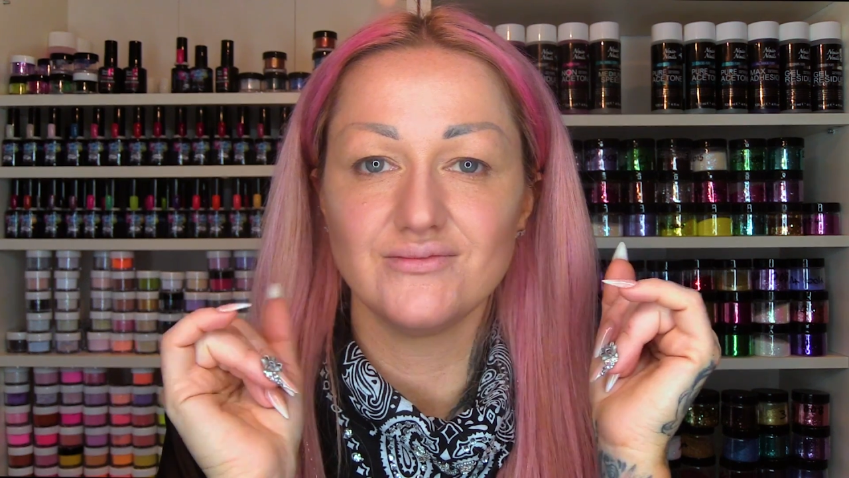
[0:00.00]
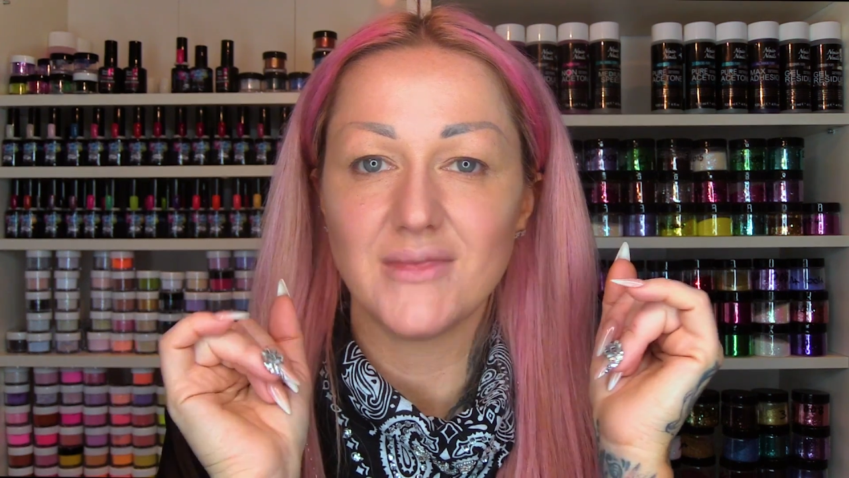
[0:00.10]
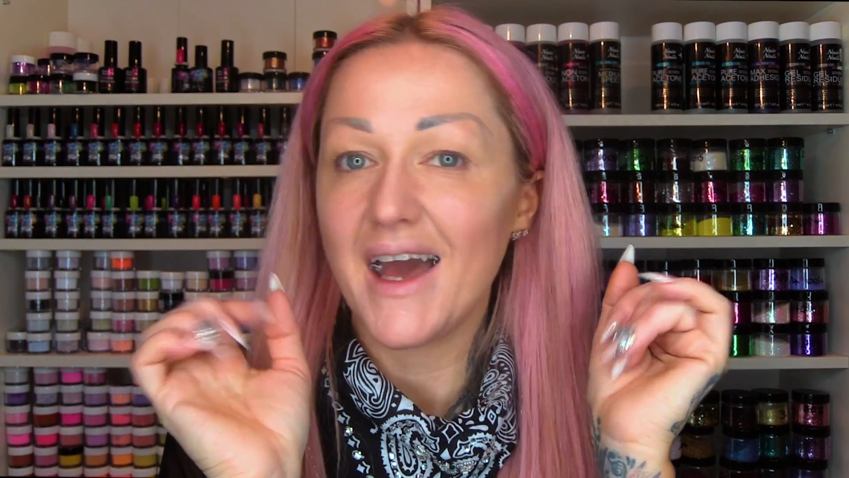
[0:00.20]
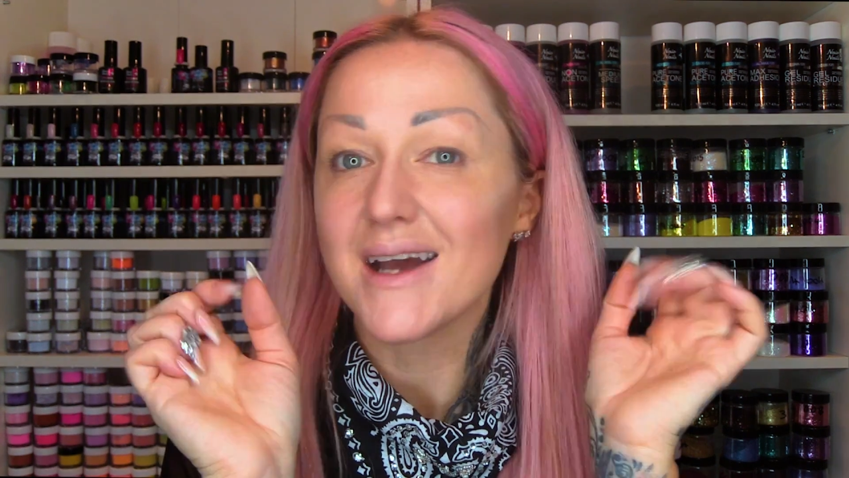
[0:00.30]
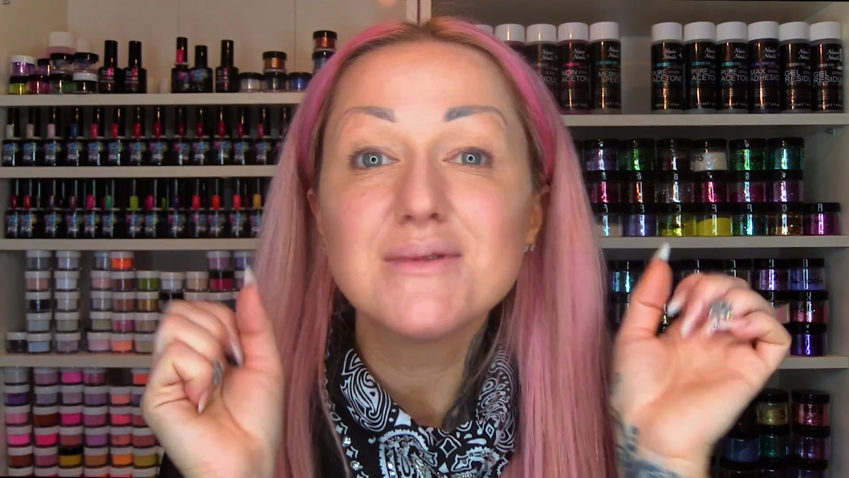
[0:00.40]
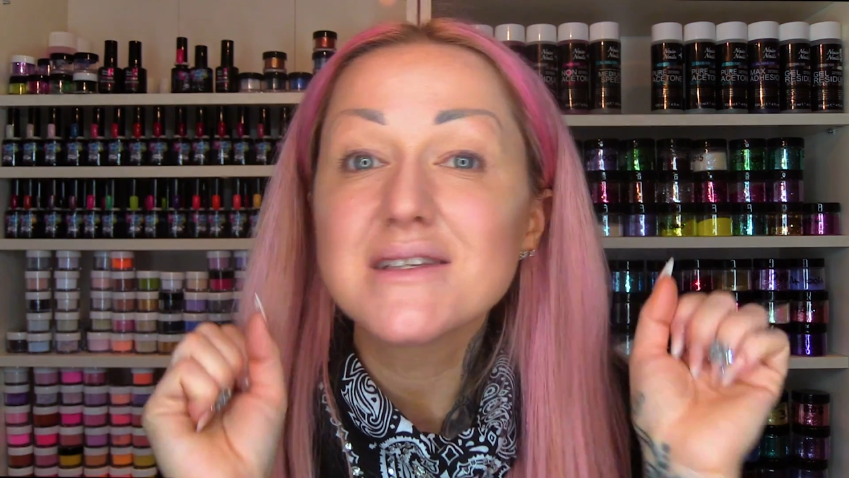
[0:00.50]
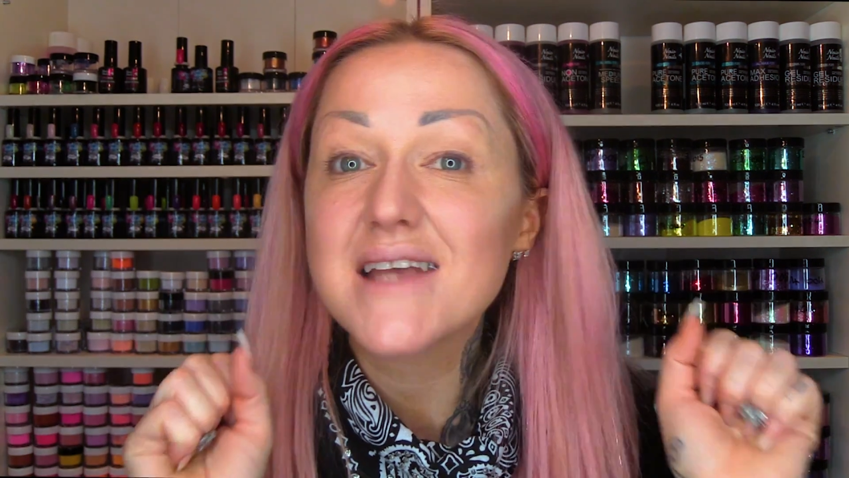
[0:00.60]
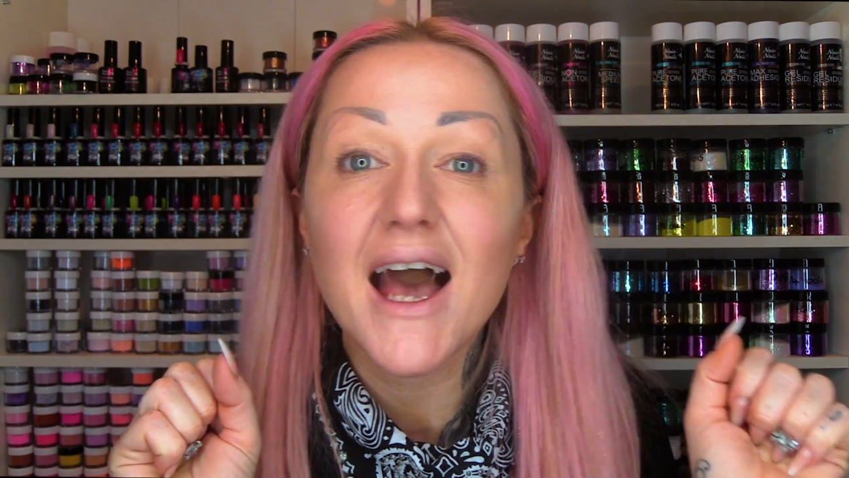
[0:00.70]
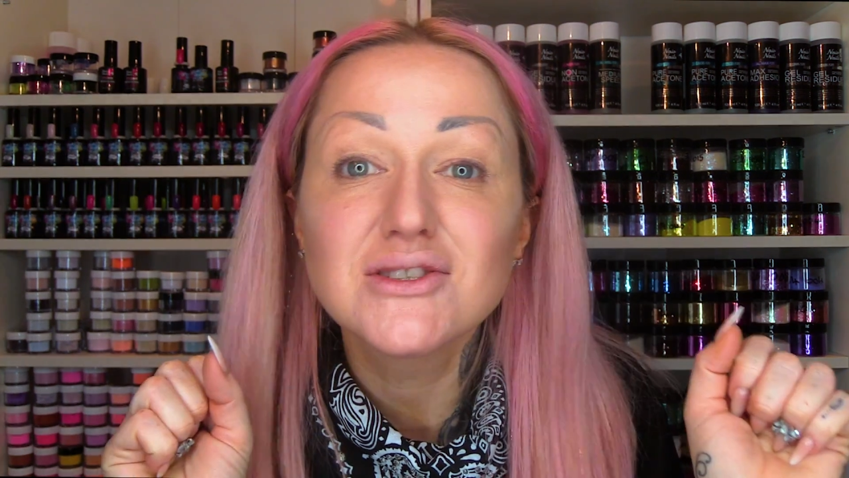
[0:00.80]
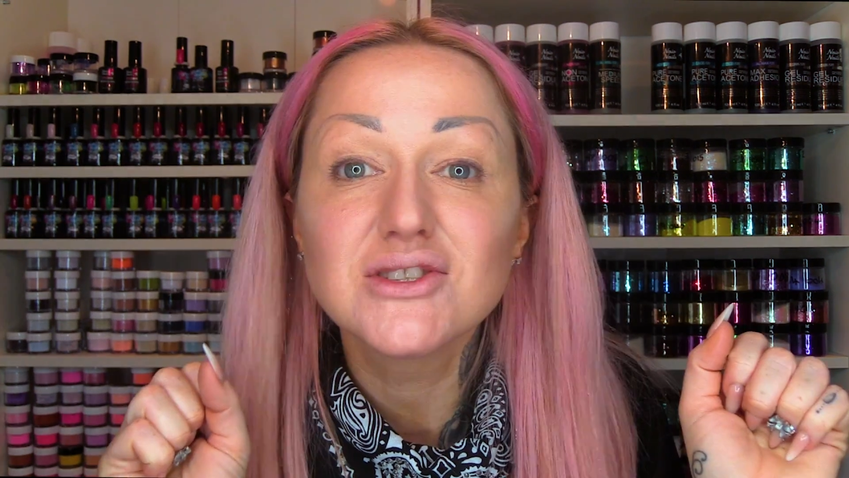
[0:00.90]
like a
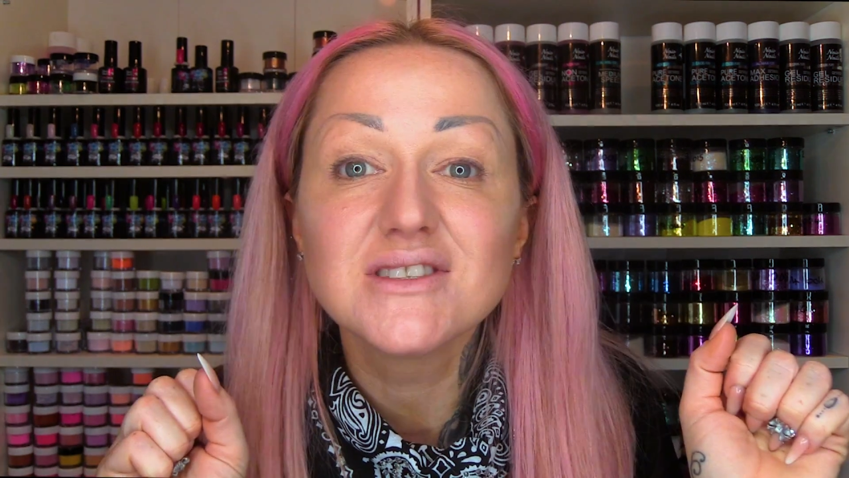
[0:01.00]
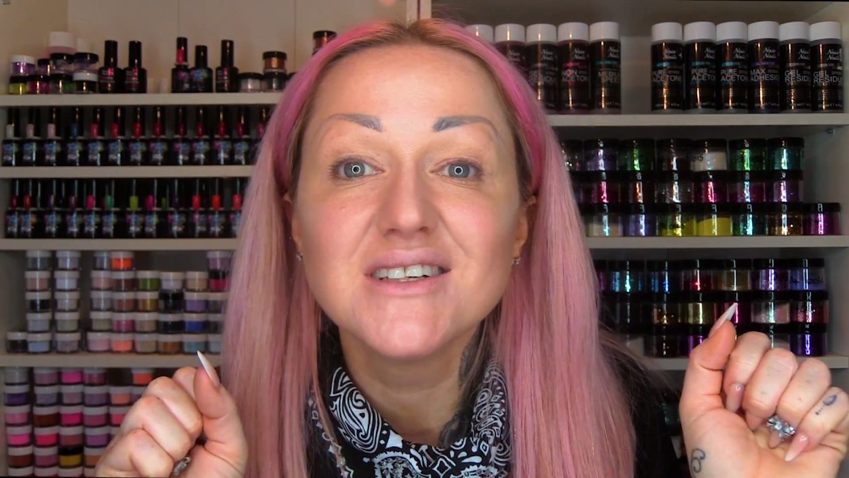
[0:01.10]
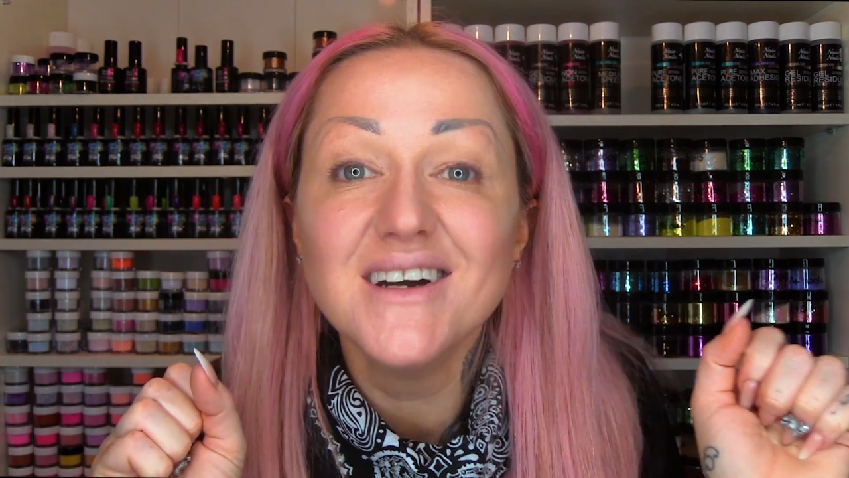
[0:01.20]
moustache.